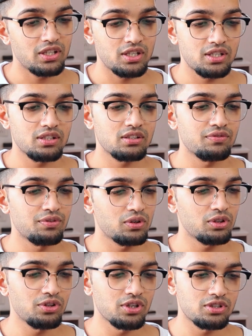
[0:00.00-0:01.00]
In
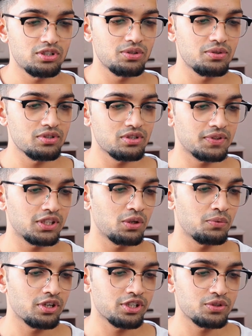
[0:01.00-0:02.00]
photo, you could choose whether
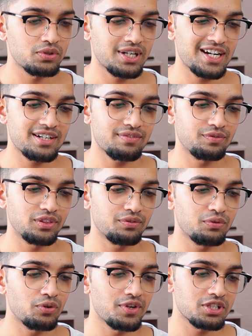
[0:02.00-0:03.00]
you want to shoot at
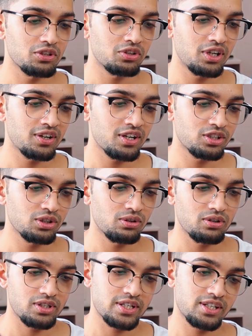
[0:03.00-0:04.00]
the 4:3
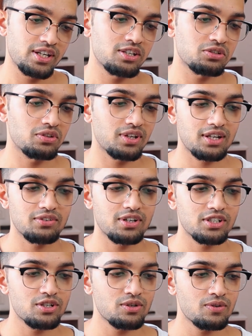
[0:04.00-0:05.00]
ratio or 16:9
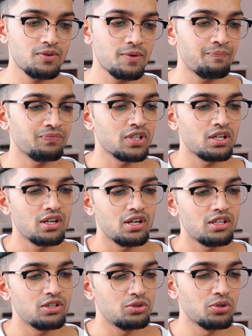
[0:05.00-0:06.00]
ratio.
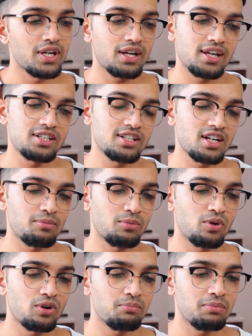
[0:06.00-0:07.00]
You do get HDR
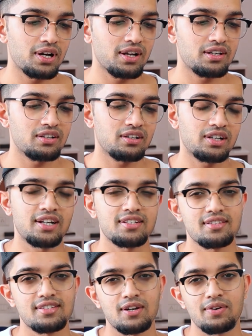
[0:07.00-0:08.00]
mode, but it
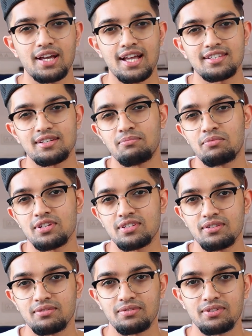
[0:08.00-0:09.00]
doesn't sound as
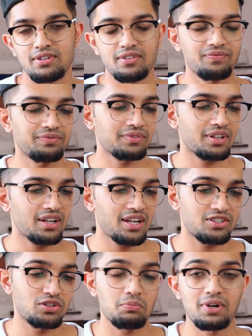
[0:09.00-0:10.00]
impressive
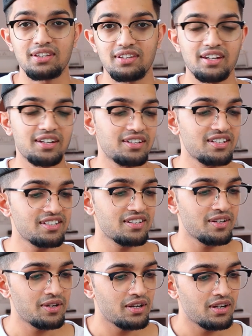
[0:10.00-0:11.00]
as you might think it is.
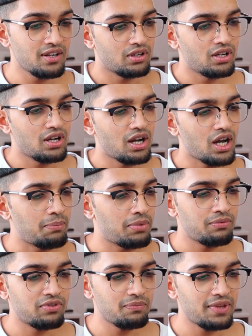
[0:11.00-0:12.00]

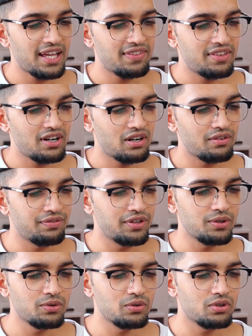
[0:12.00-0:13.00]
Apart from that, there are a
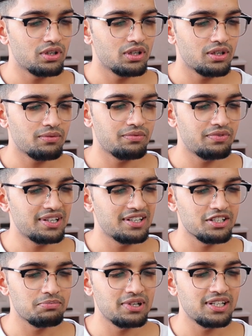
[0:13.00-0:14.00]
few
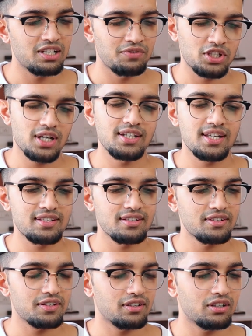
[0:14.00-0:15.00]
filters built in which are
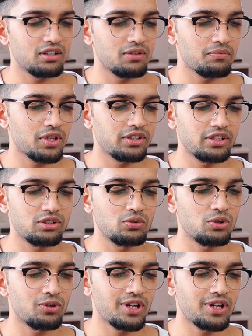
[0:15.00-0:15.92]
decent, nothing too